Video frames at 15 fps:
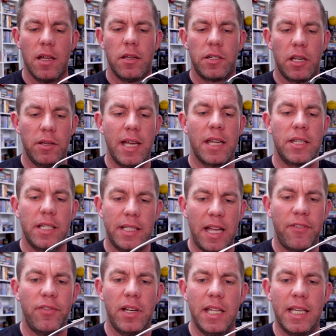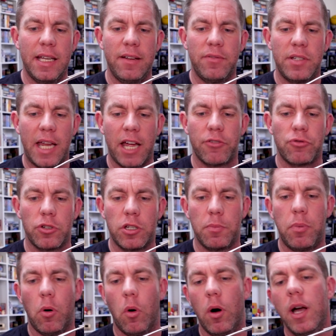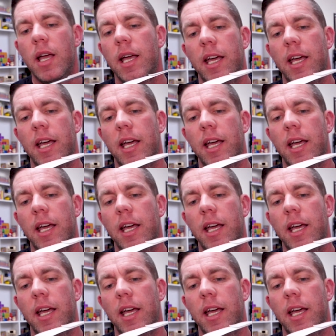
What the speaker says: So yes, it definitely gives extra support.